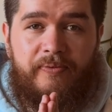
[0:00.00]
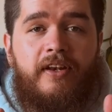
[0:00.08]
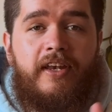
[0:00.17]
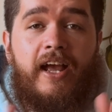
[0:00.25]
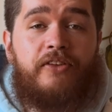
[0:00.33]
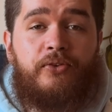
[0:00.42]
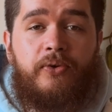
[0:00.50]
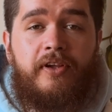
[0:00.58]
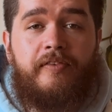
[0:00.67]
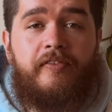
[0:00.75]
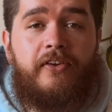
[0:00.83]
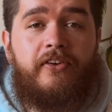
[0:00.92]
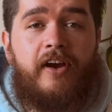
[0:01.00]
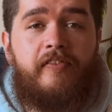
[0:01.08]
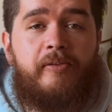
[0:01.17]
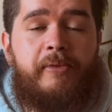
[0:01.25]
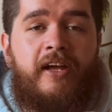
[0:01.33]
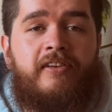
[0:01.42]
Now, talking of
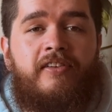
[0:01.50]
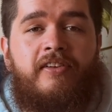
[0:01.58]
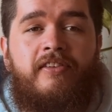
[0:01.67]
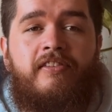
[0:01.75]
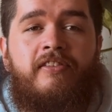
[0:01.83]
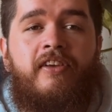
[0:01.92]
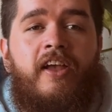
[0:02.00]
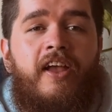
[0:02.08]
photographing mountains,